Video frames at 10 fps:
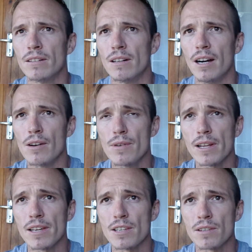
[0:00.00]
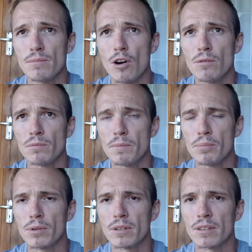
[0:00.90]
I realized the moment we
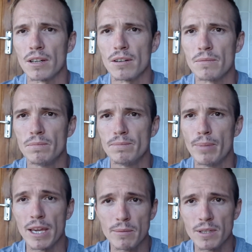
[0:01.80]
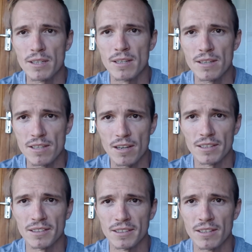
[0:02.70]
put our baby
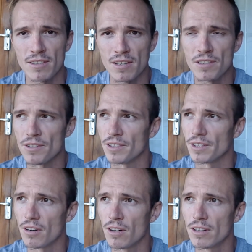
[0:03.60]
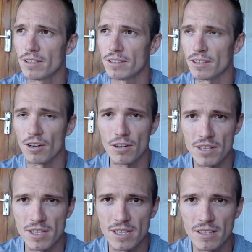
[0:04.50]
son, Caesar, in the car
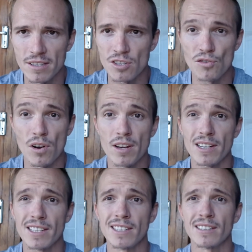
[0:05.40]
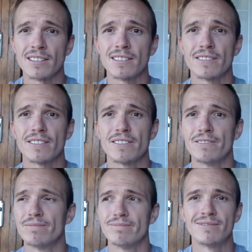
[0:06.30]
seat, struggling
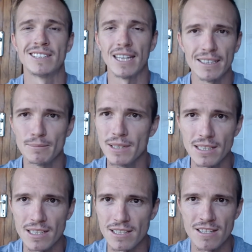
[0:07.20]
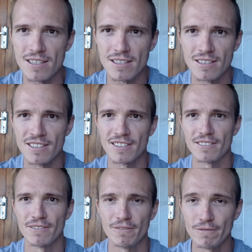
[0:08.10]
10 minutes,
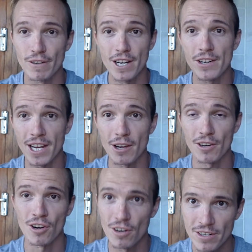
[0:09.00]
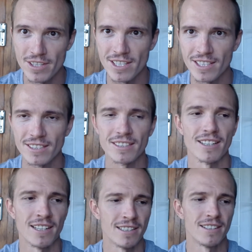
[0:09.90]
figuring out a car seat
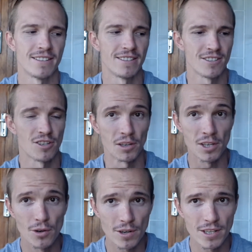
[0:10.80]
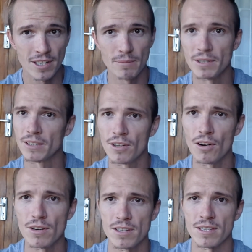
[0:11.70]
and securing him in the
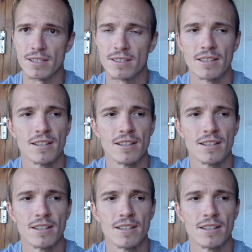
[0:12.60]
car seat,